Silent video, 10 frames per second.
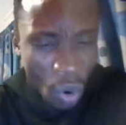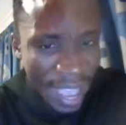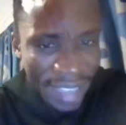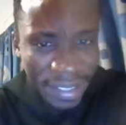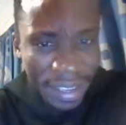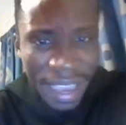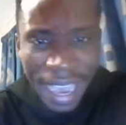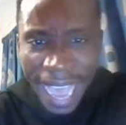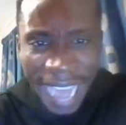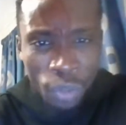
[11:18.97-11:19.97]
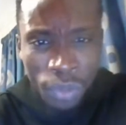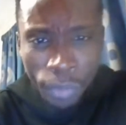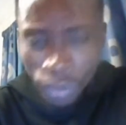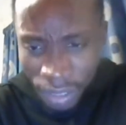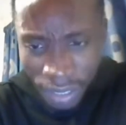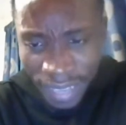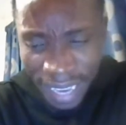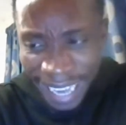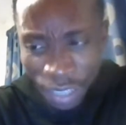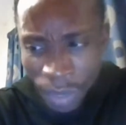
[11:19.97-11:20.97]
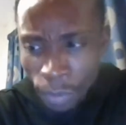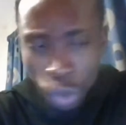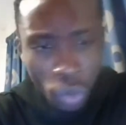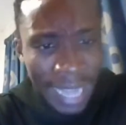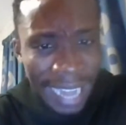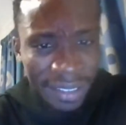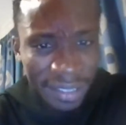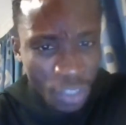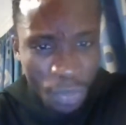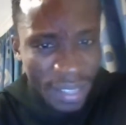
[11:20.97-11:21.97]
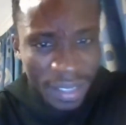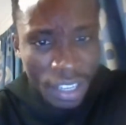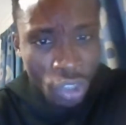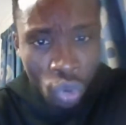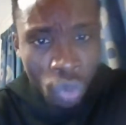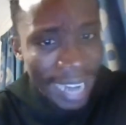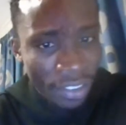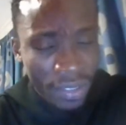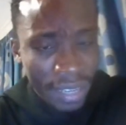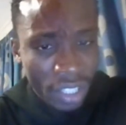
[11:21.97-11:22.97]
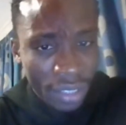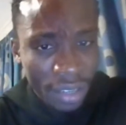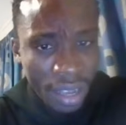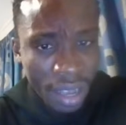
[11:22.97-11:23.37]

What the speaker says: essay, I should be able to know that this person is good at researching.